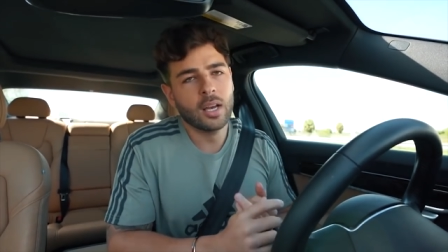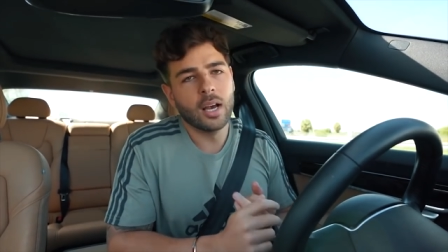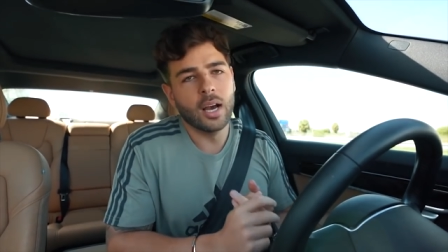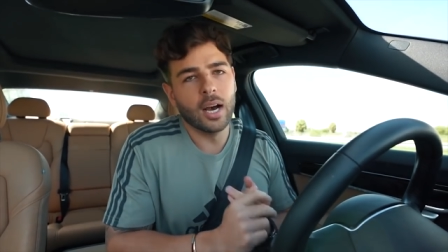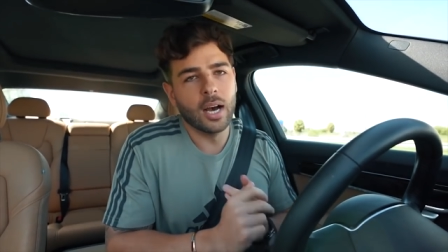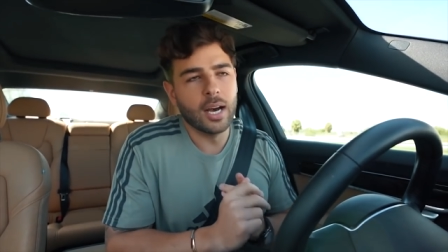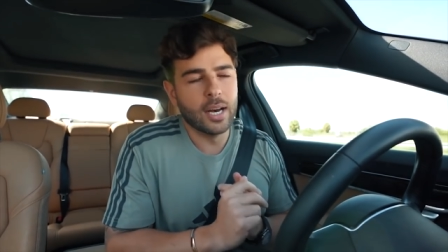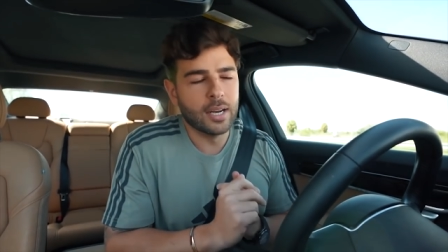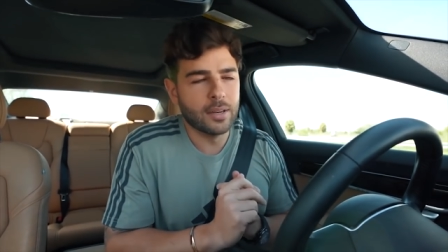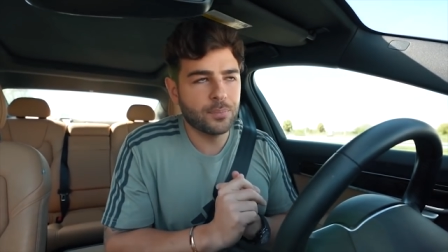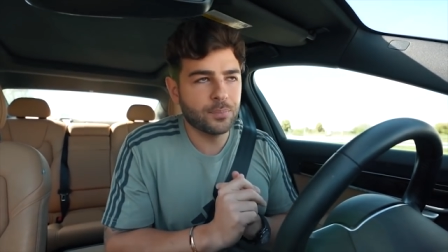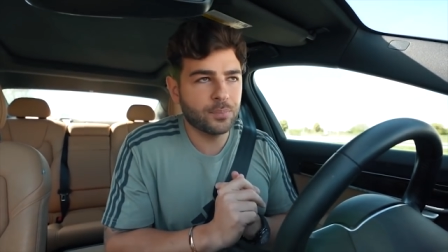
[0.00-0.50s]

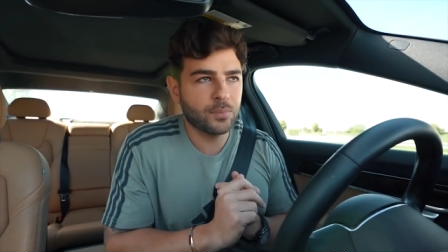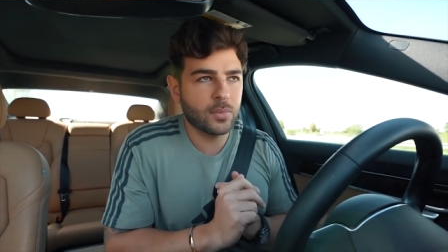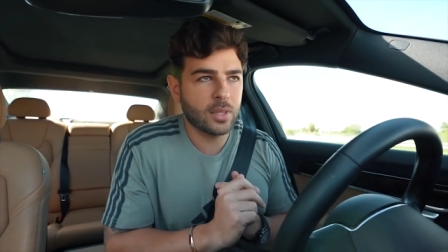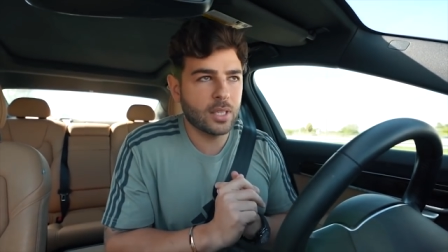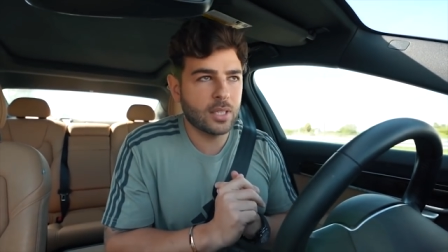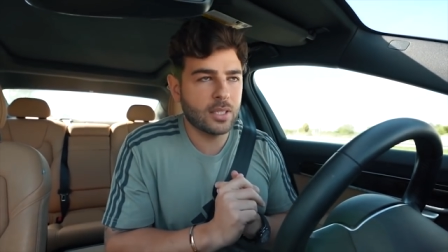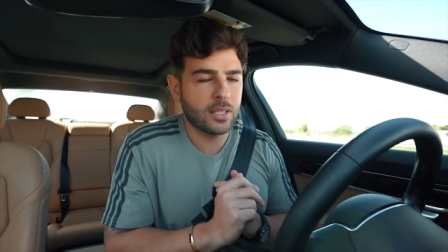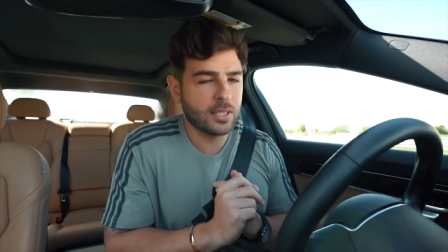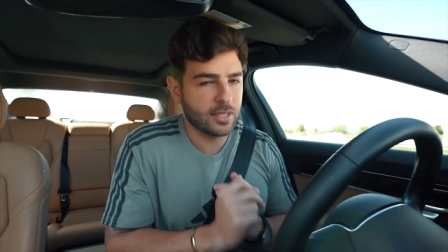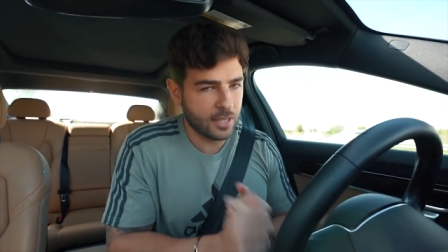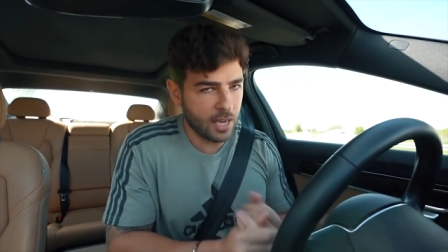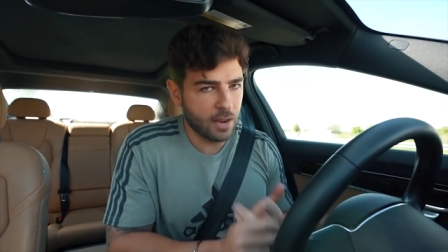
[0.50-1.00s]

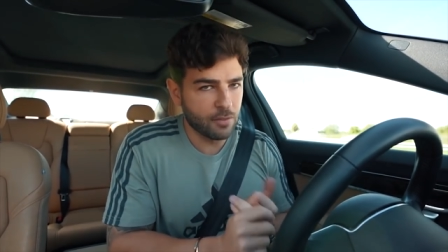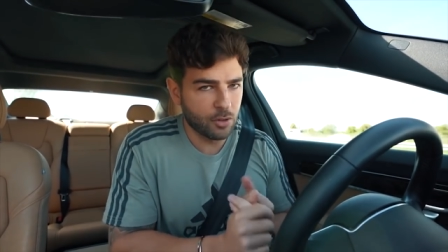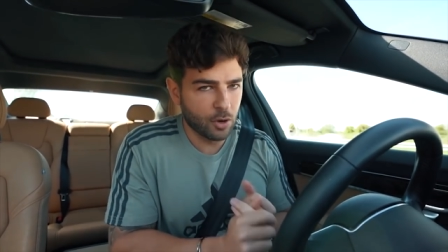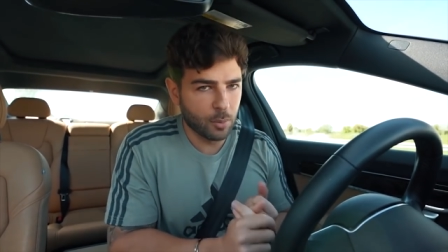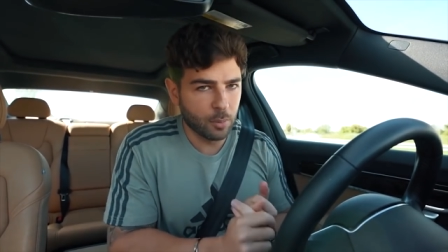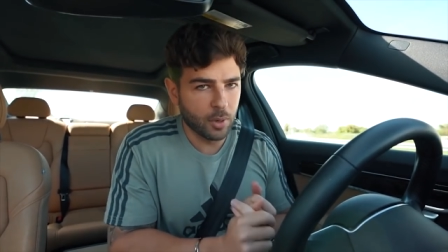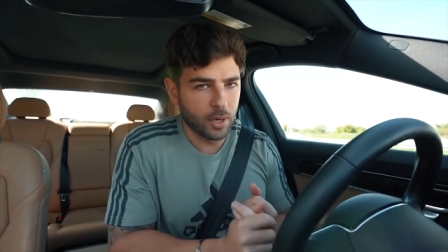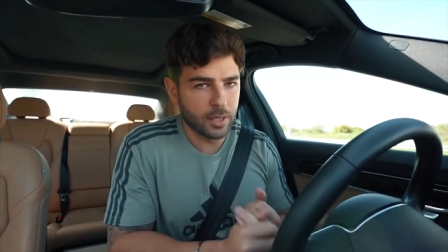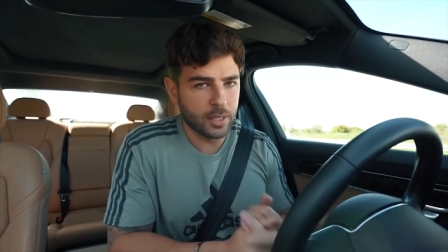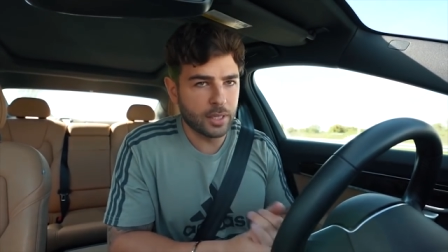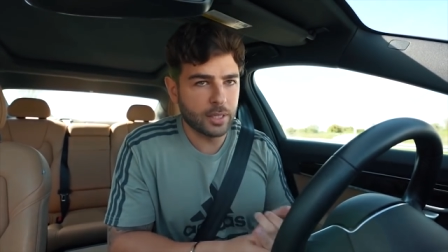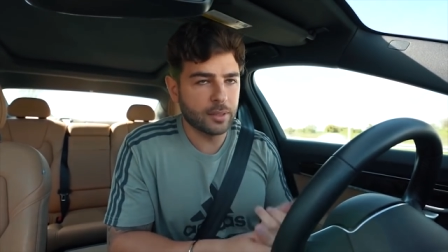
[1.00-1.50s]
uh, save your
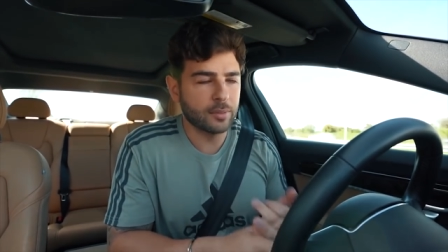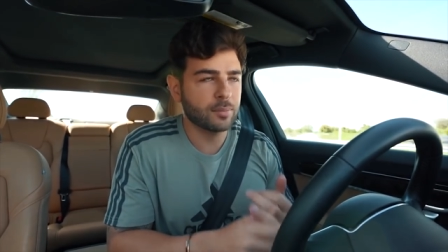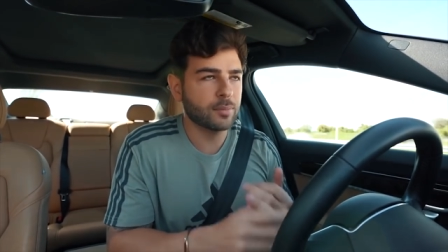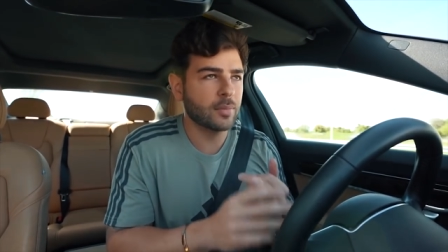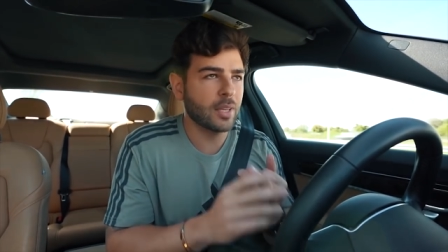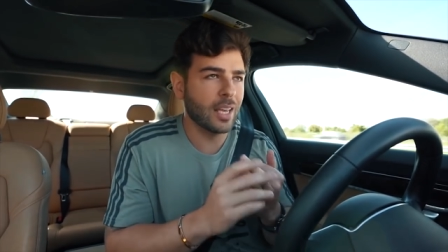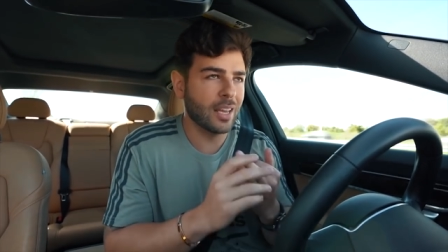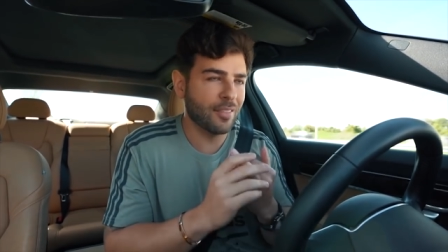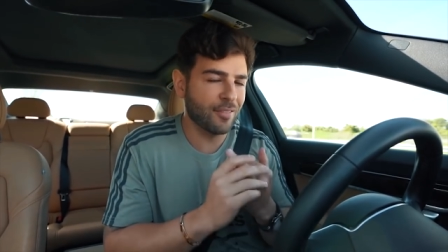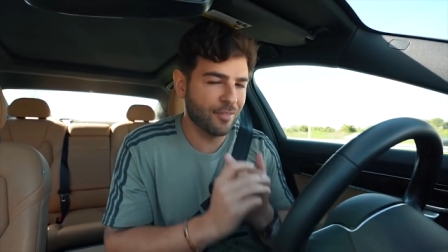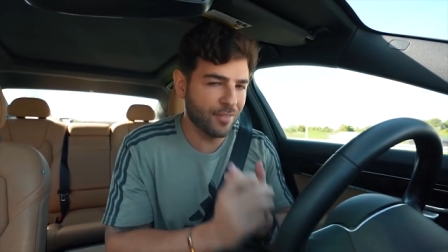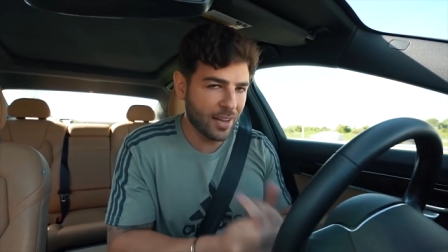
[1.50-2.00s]
money.
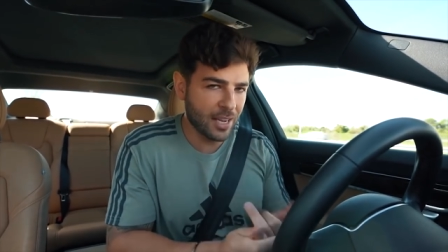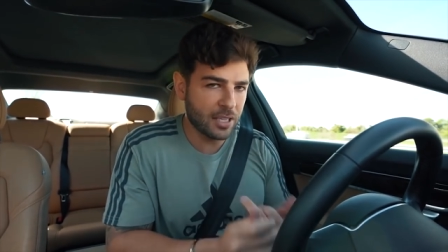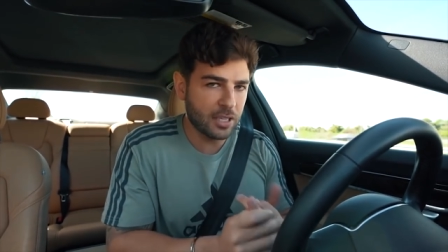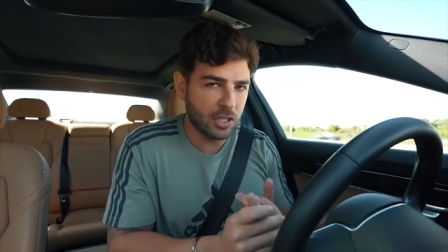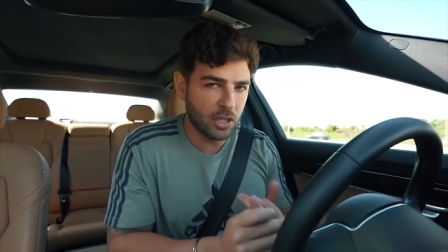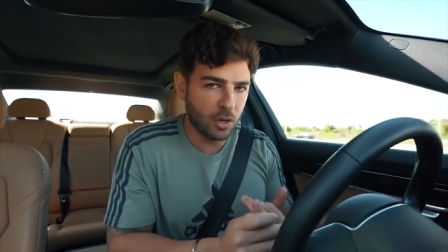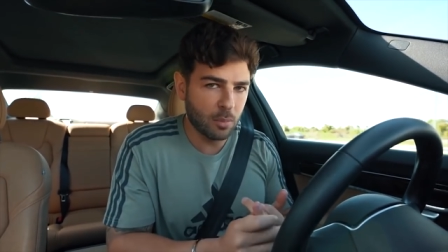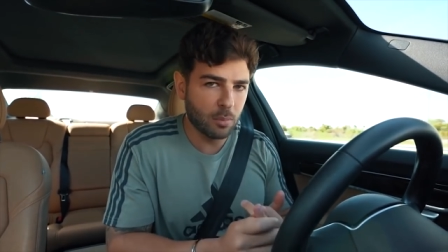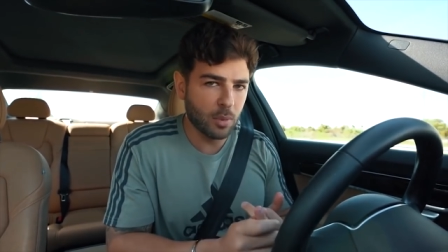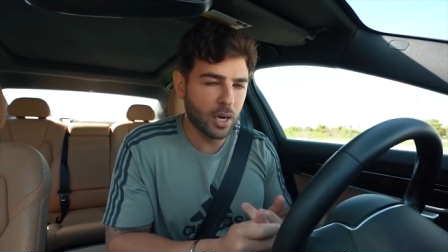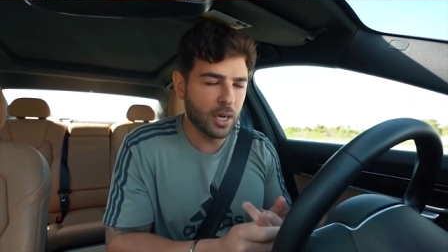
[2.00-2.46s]
Invest your